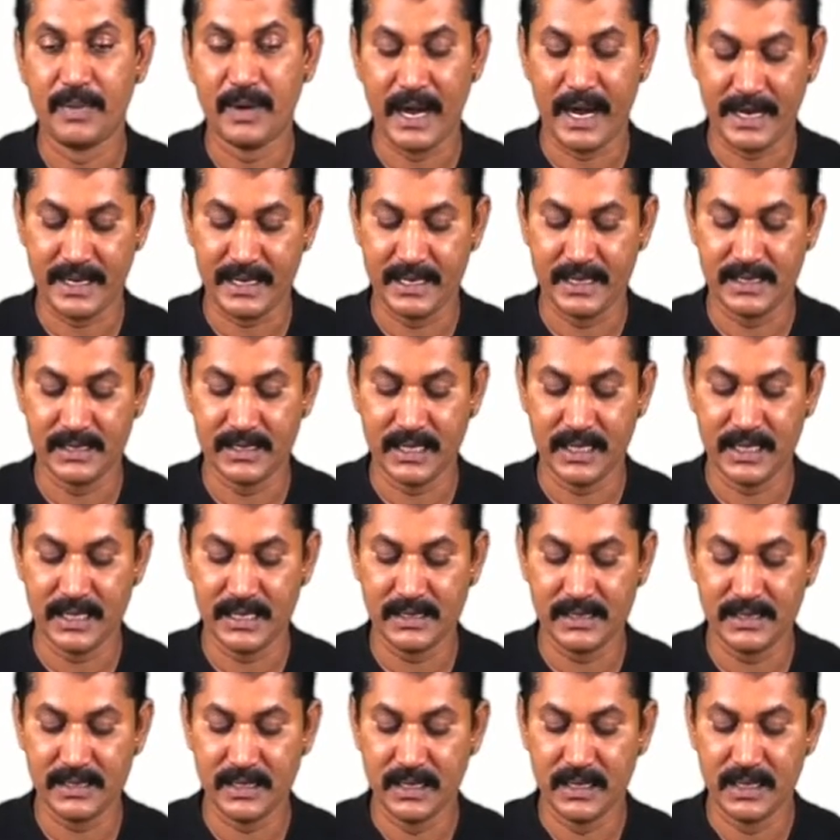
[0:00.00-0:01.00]
practice, that
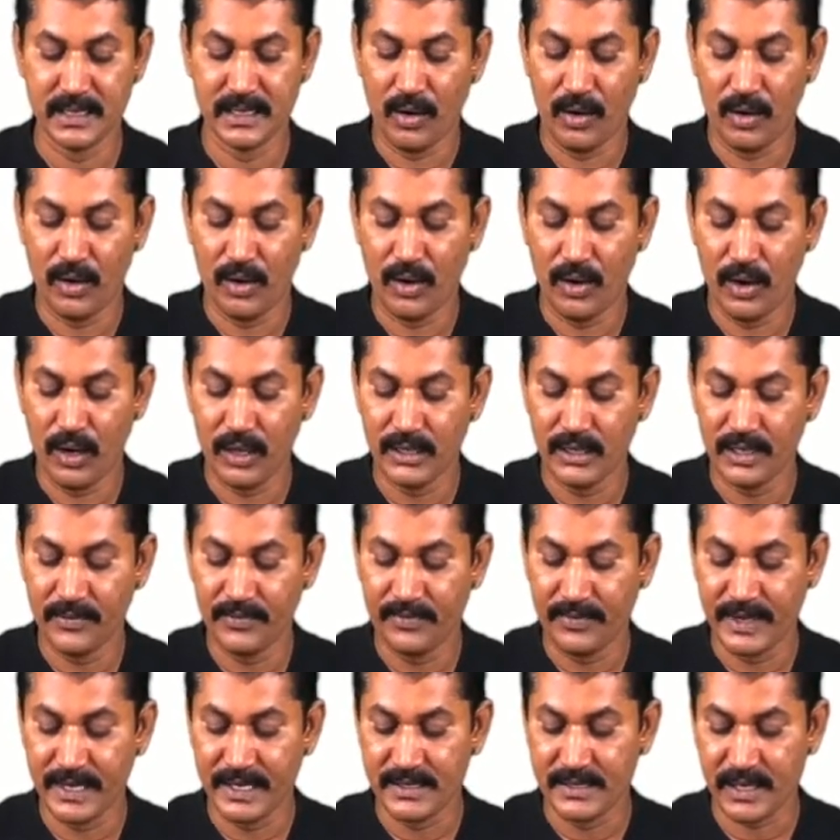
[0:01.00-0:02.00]
is, all the
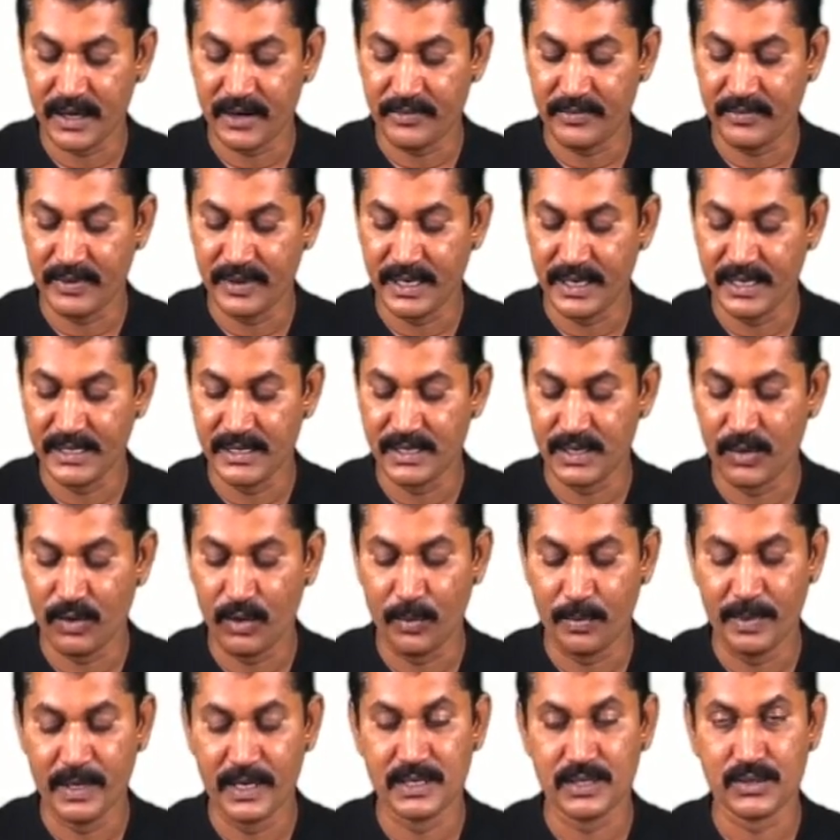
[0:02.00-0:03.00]
free software is
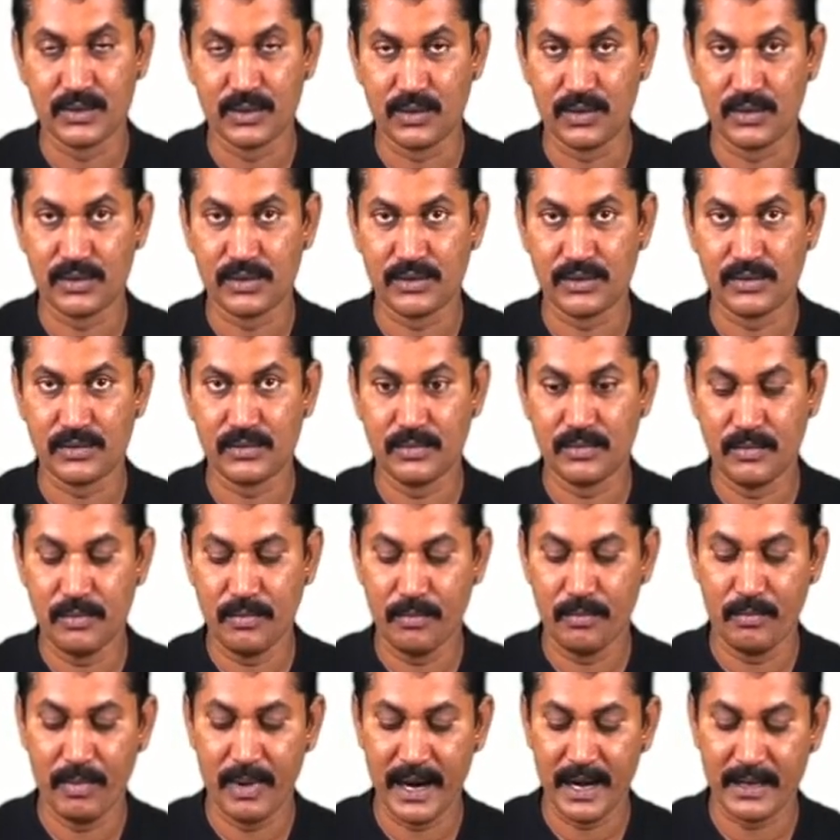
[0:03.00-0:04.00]
open source,
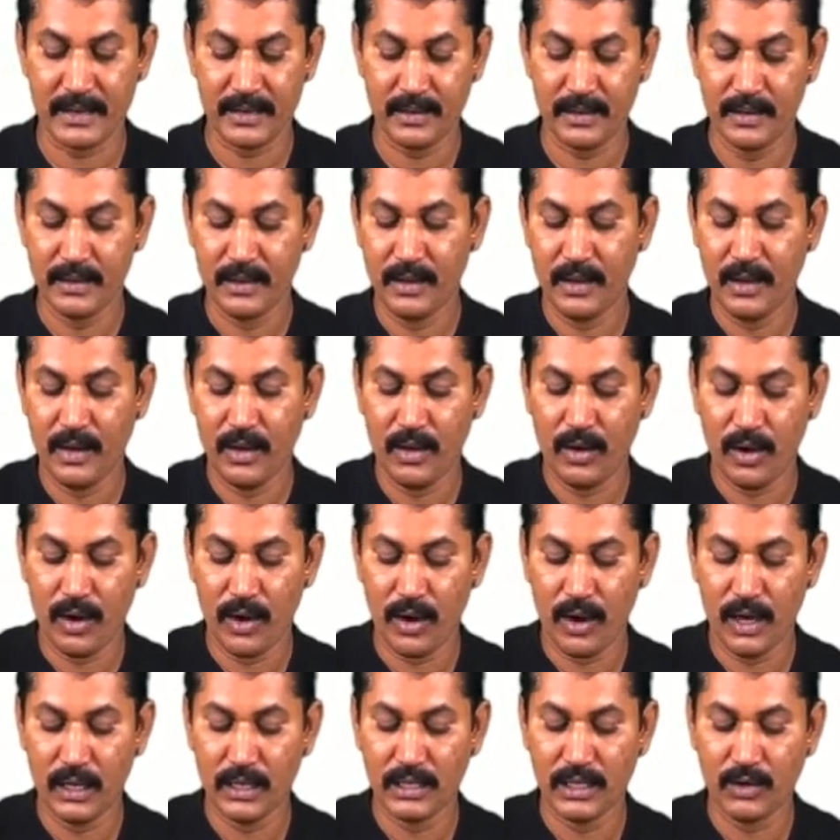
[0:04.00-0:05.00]
but
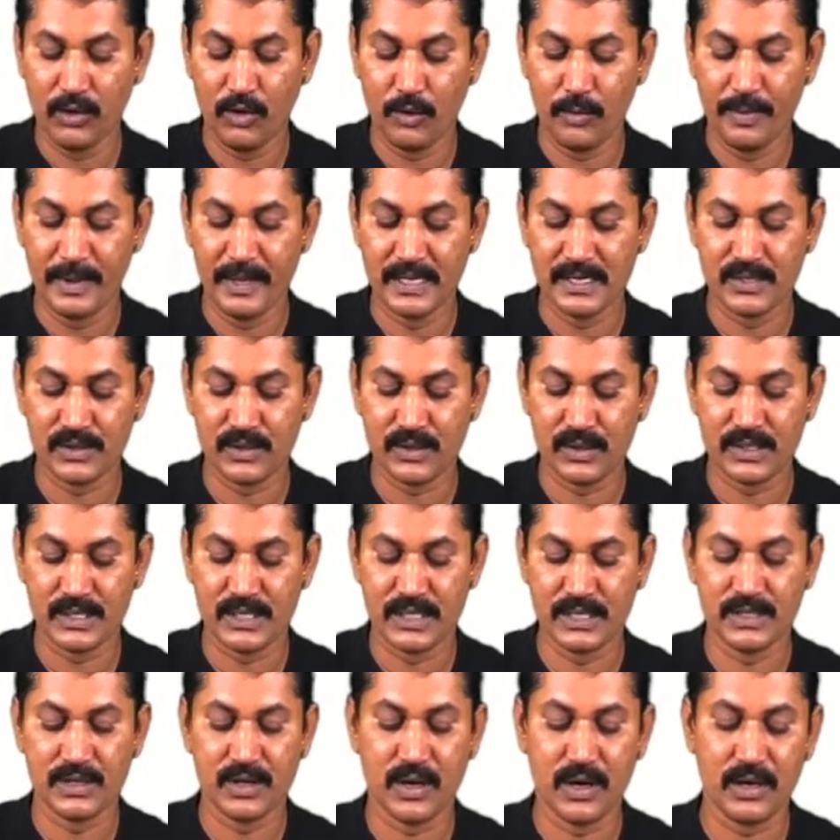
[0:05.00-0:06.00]
all the open source
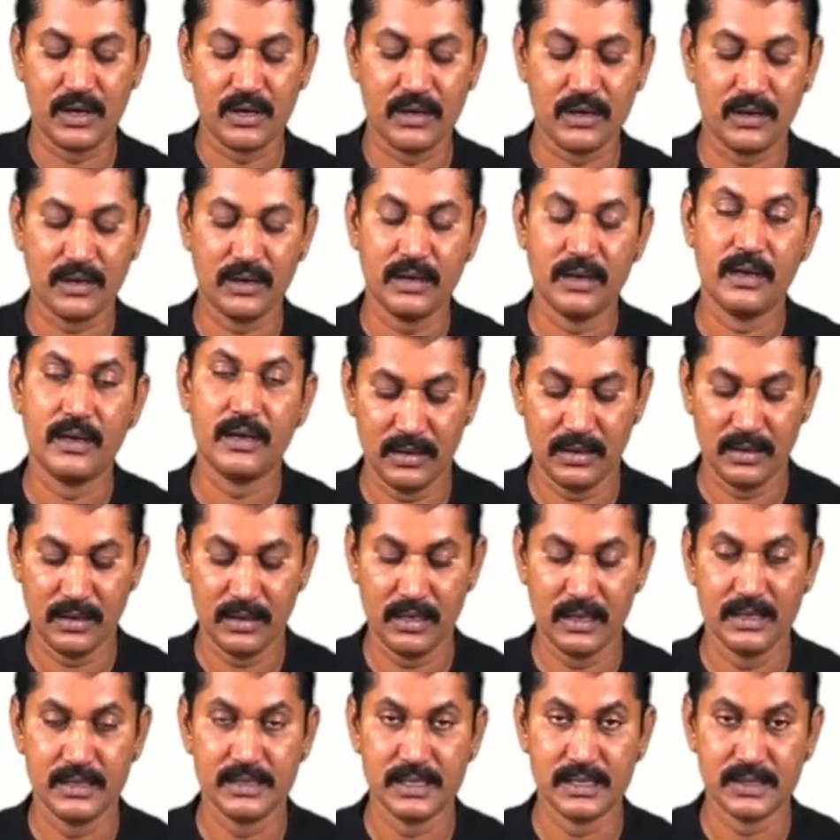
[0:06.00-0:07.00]
is
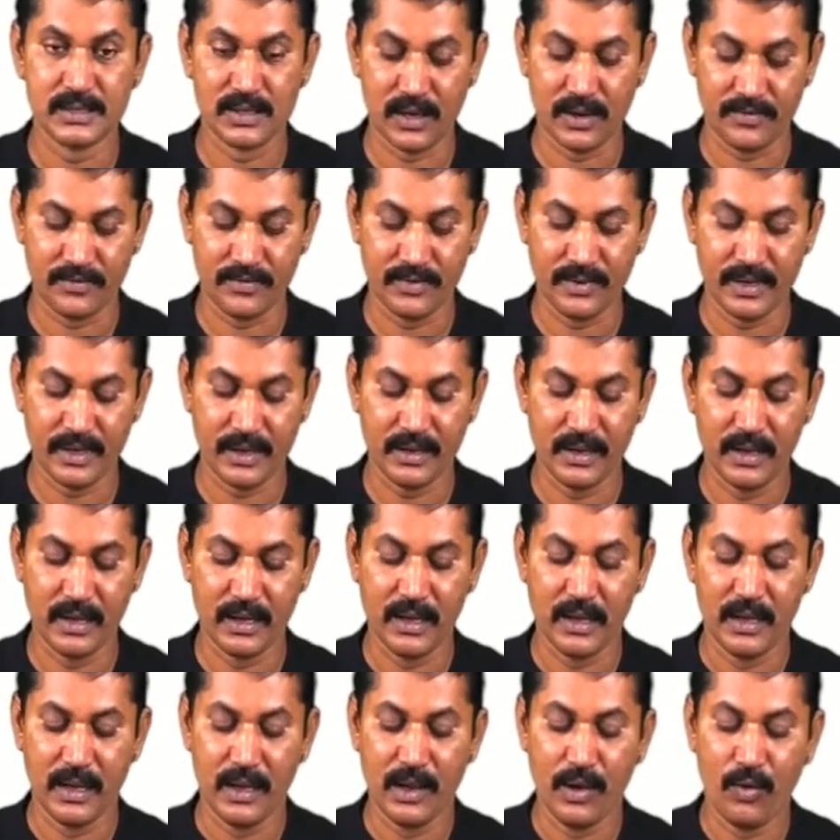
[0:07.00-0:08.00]
a software.
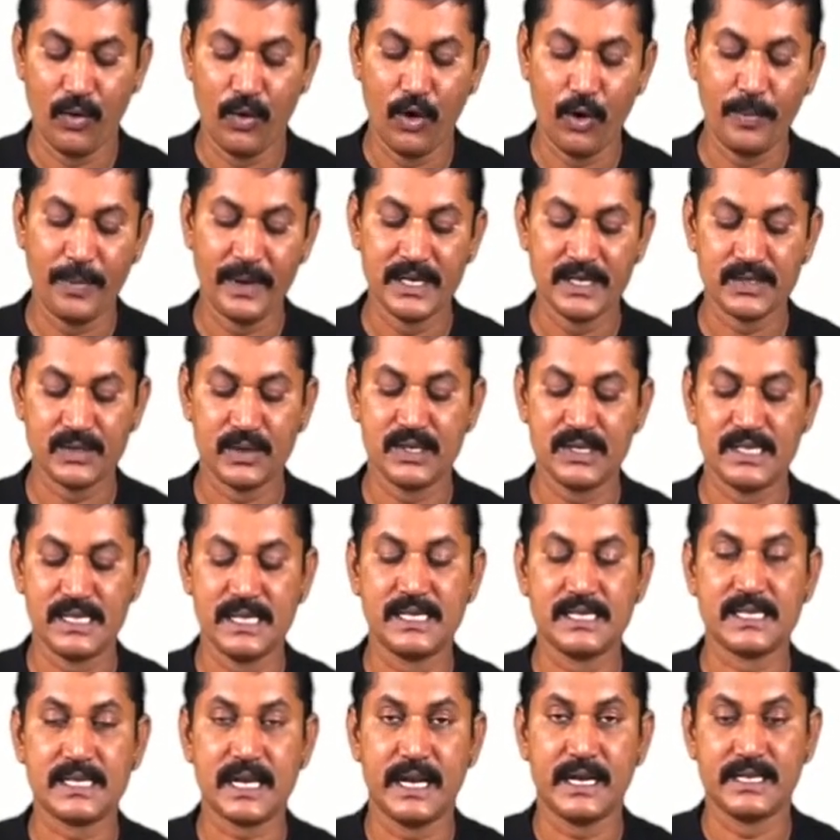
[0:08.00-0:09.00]
Open source
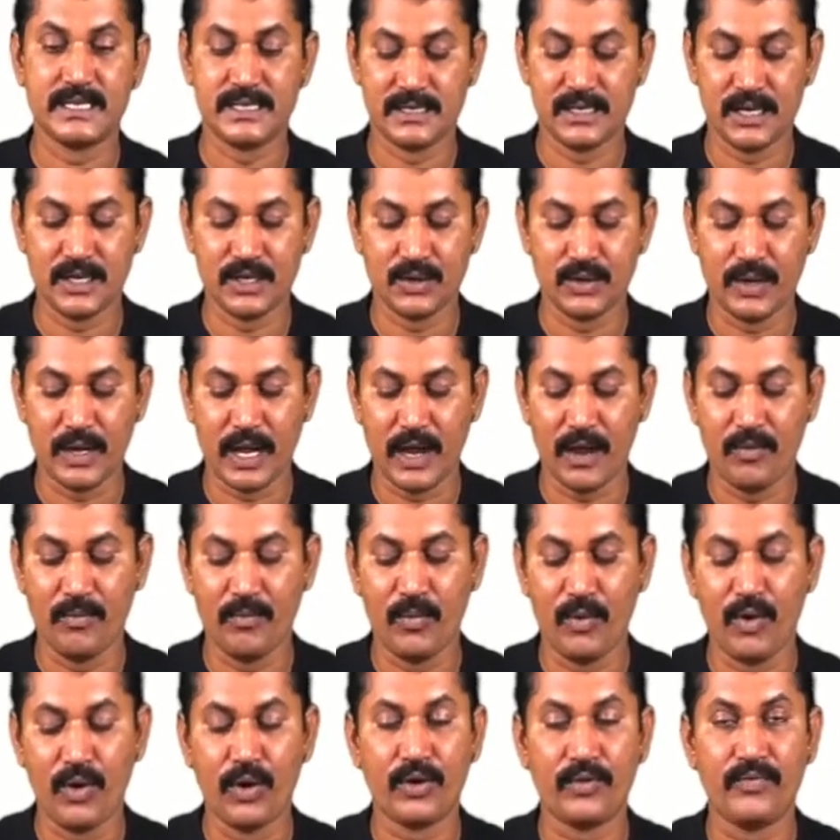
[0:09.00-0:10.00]
is considered to have
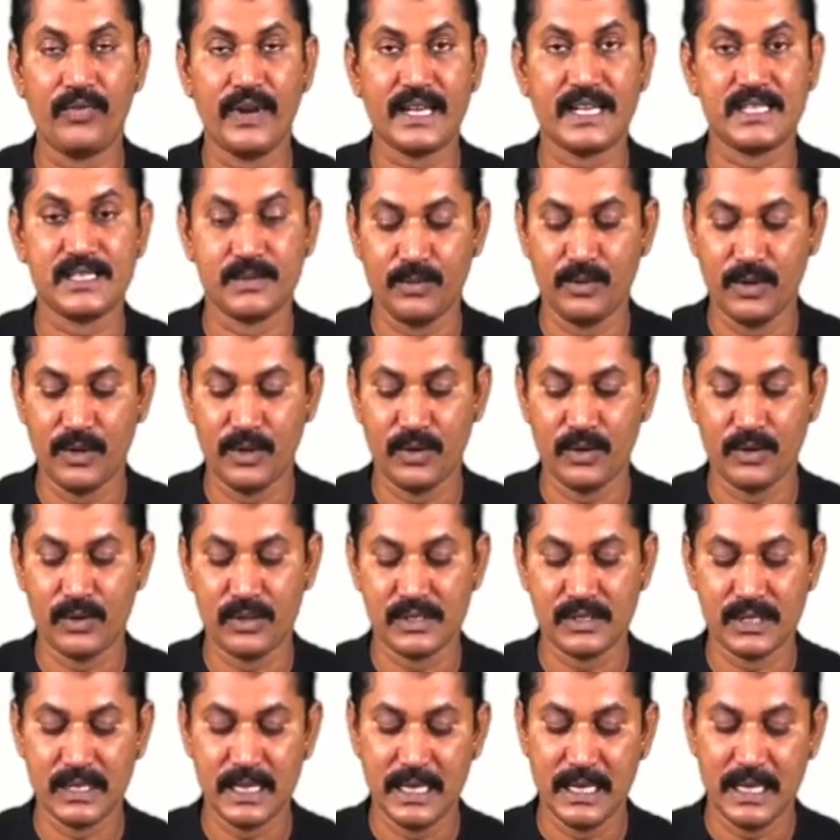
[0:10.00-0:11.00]
more flexible
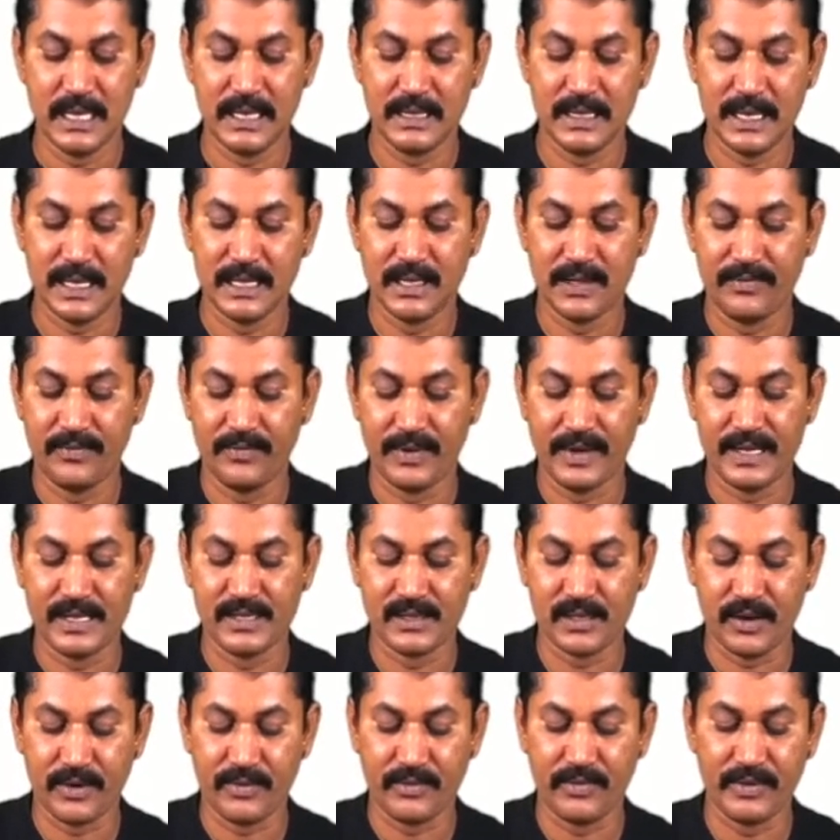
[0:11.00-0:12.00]
rules than the free
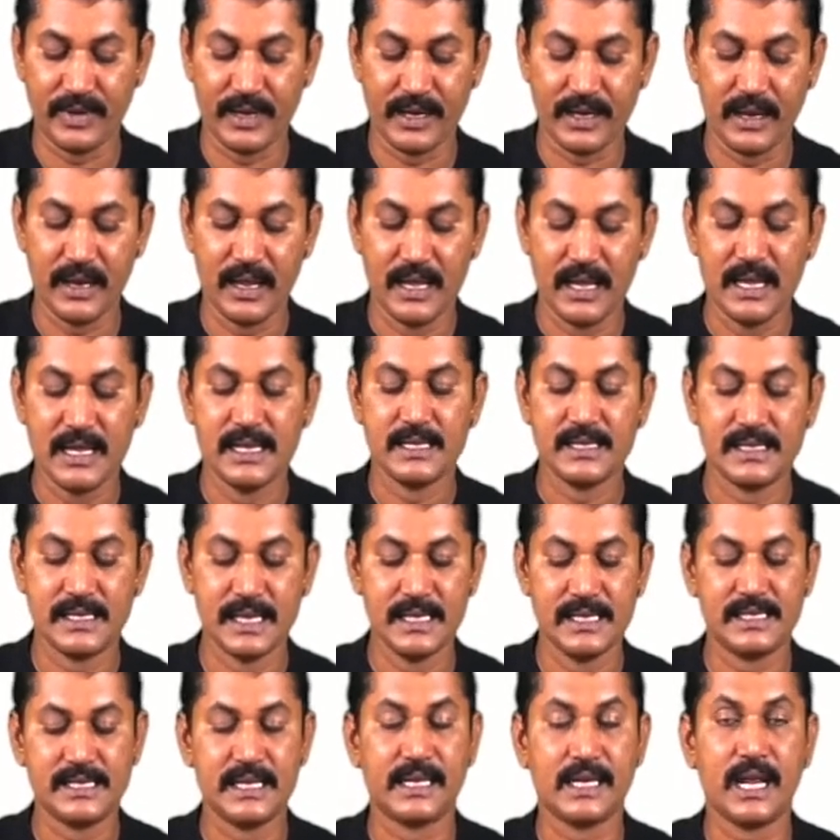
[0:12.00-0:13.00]
software,
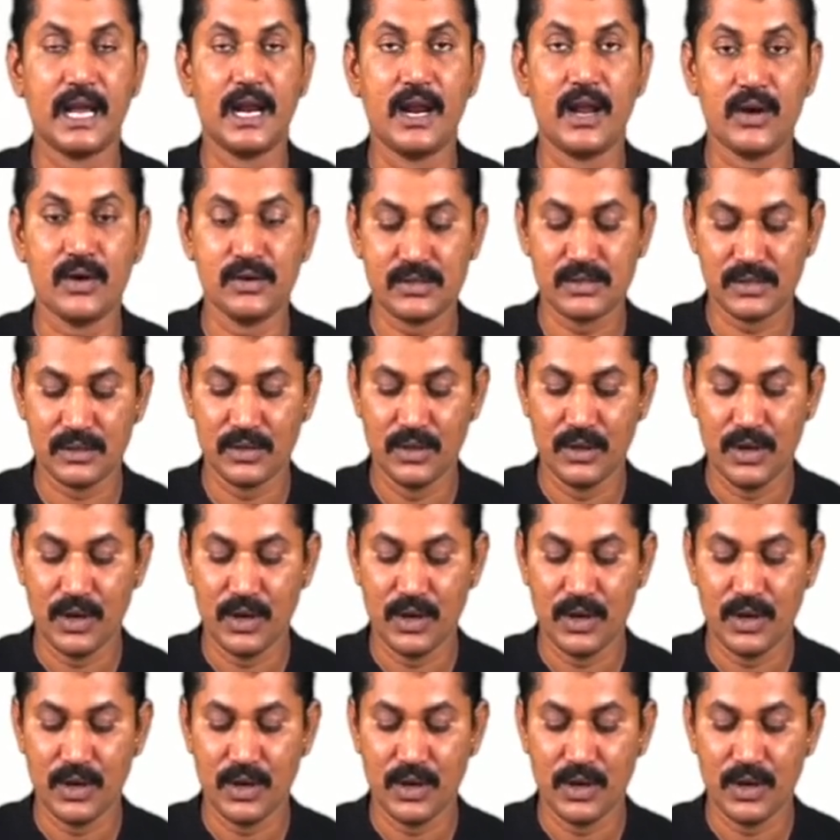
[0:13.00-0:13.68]
since it allows